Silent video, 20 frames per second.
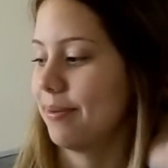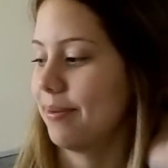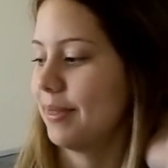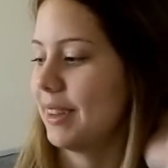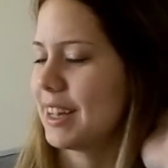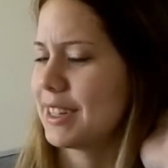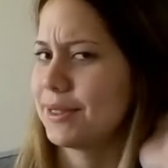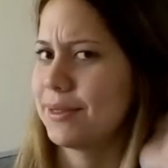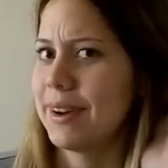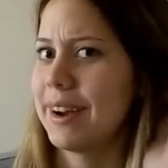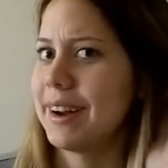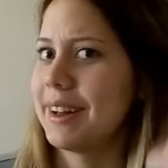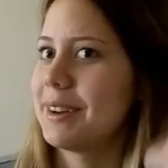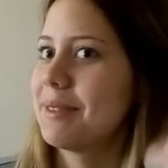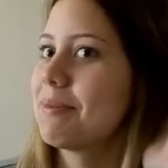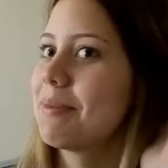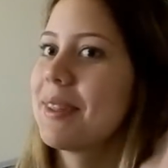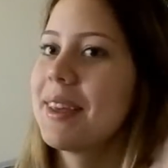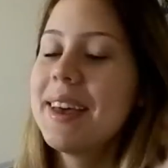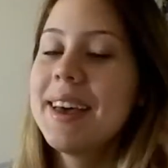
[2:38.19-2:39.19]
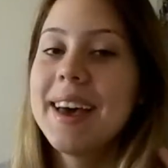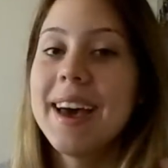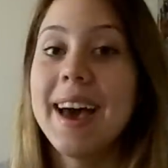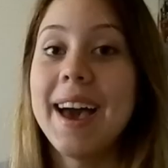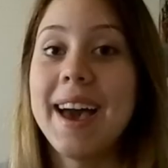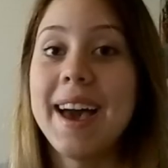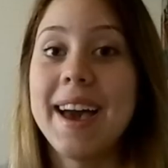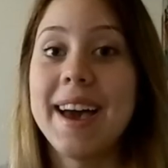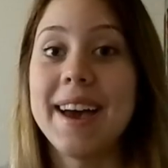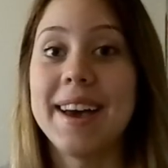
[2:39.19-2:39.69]
last Friday,
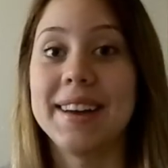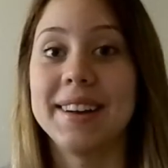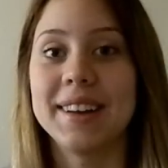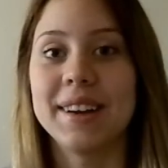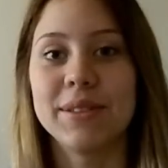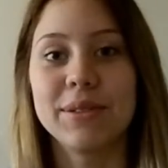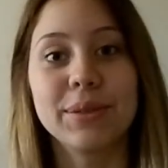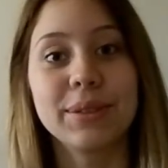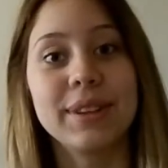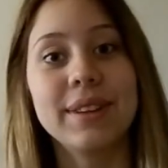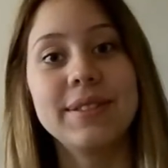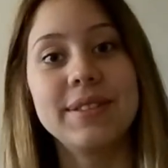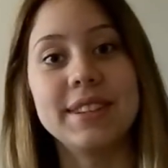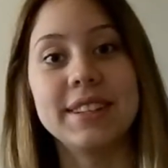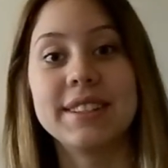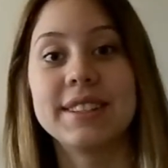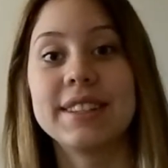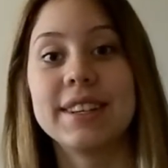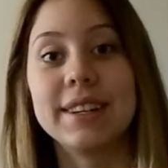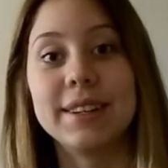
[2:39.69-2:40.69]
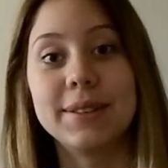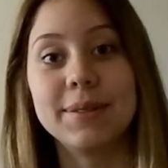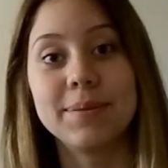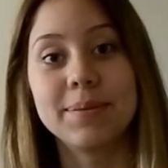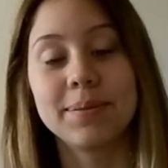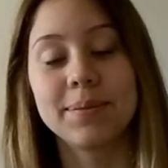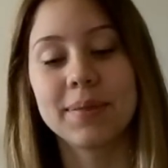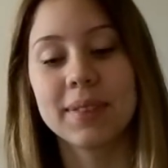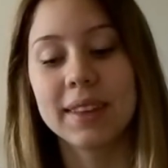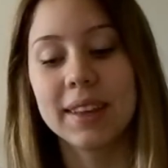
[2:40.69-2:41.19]
and everyone loved it, so
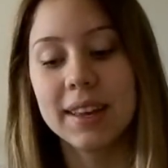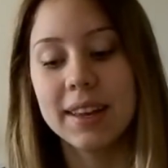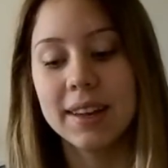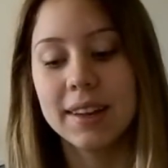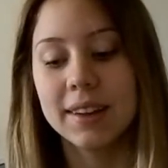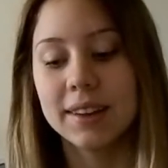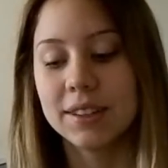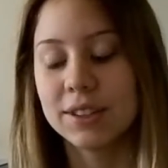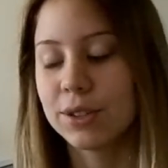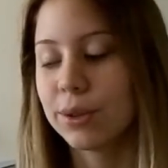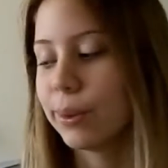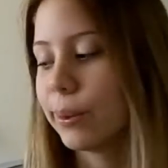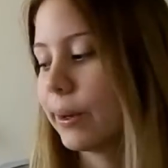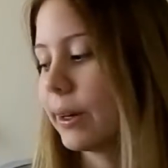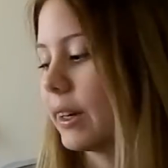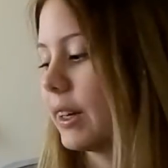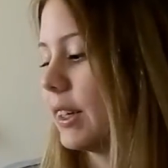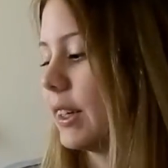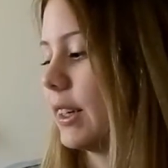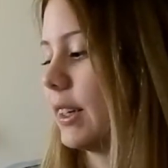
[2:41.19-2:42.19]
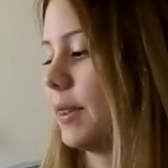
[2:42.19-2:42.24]
score.